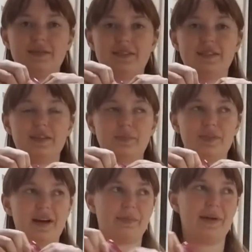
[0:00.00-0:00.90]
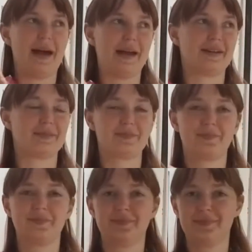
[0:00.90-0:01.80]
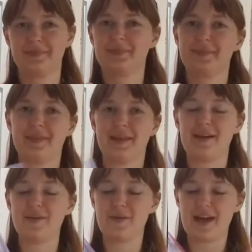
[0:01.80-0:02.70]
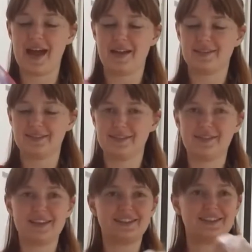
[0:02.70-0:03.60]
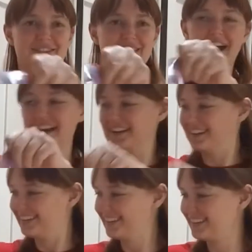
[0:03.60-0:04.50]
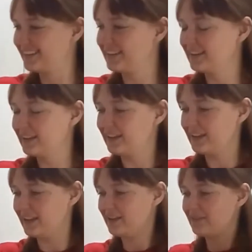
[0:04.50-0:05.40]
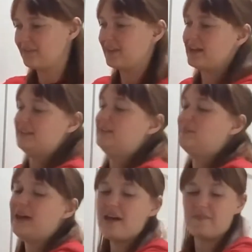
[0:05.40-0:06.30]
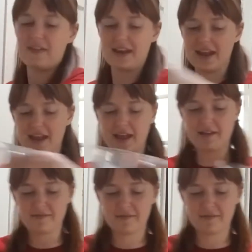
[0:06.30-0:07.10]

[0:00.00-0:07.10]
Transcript: Ziploc bag. Okay, so let's do that. Here we've got some half and half.